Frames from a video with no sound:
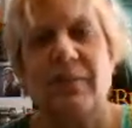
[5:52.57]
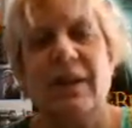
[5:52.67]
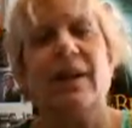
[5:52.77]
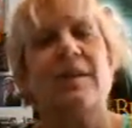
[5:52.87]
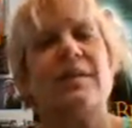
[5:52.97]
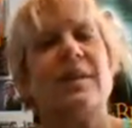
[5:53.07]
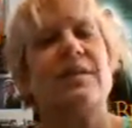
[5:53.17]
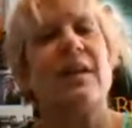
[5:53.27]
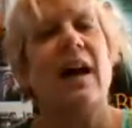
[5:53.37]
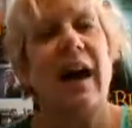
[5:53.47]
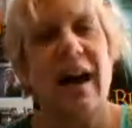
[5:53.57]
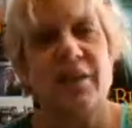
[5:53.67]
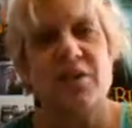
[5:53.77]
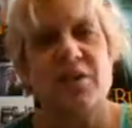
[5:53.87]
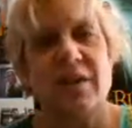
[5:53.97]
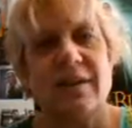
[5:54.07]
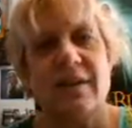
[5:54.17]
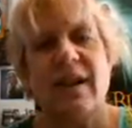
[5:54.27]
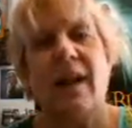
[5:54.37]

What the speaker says: because it's hydrogen.